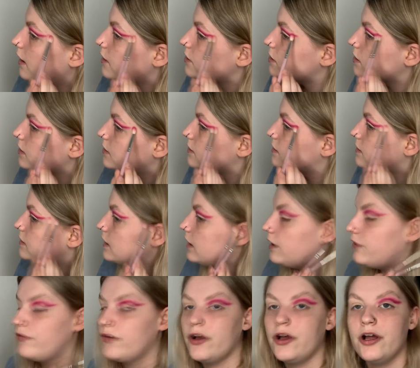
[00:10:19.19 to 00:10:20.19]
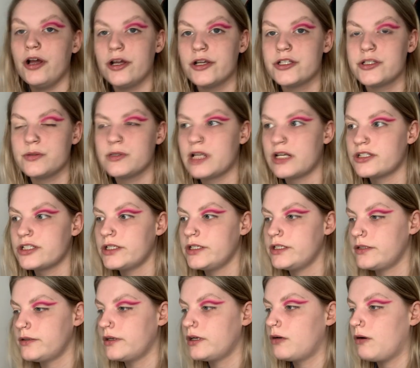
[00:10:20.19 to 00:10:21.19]
as you can see, for her, she was
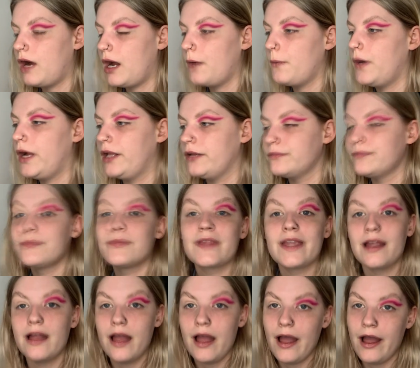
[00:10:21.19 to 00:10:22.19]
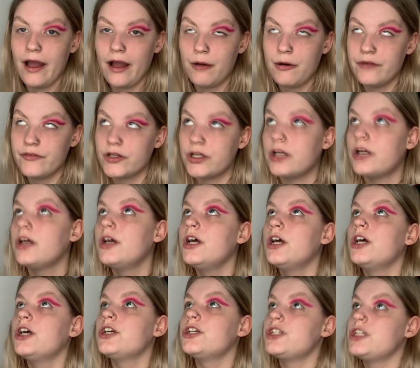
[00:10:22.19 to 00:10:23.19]
actually doing quite well. However,
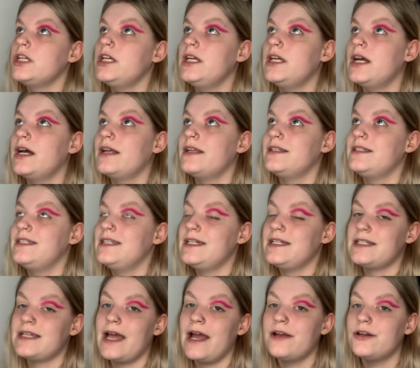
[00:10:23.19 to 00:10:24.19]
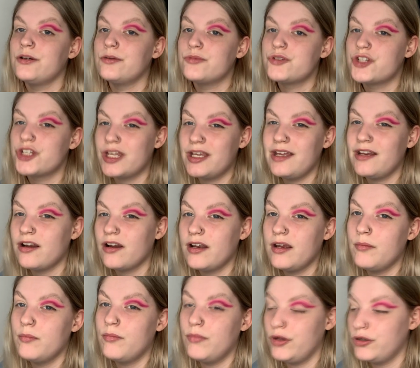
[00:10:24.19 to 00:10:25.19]
she did end up cheating on
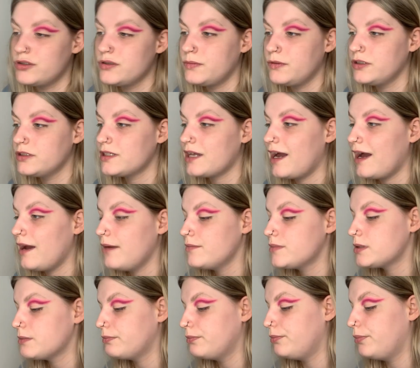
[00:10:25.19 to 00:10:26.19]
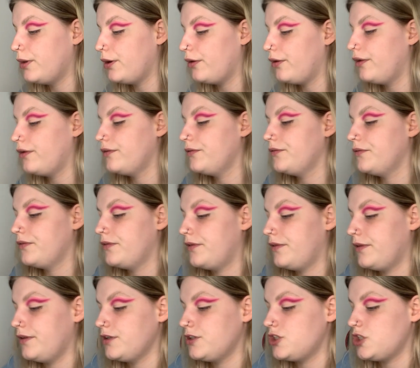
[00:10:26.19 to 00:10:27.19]
him multiple times, but
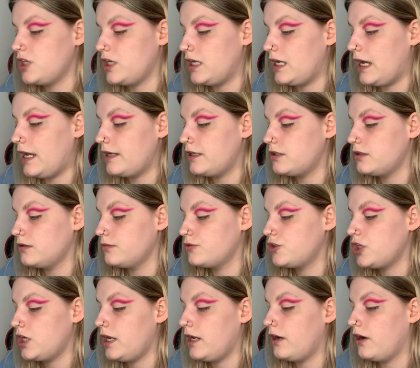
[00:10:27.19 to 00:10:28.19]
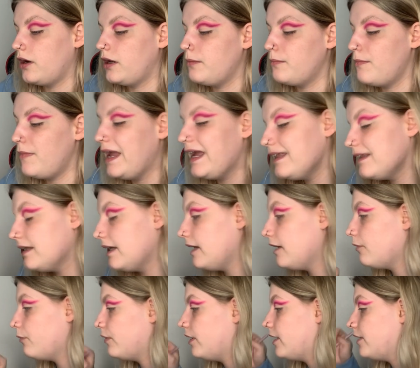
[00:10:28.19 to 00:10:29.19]
she ended up cheating on him
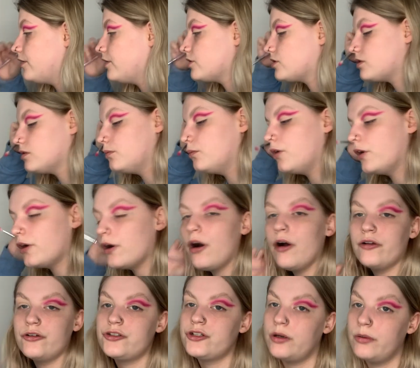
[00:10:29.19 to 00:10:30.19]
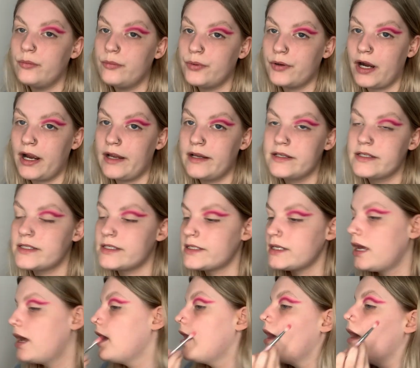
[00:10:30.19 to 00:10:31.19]
mainly with someone called John
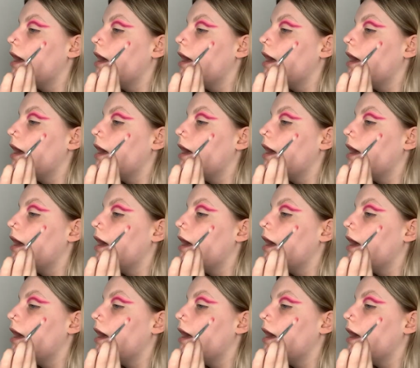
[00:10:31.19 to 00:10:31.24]
Price.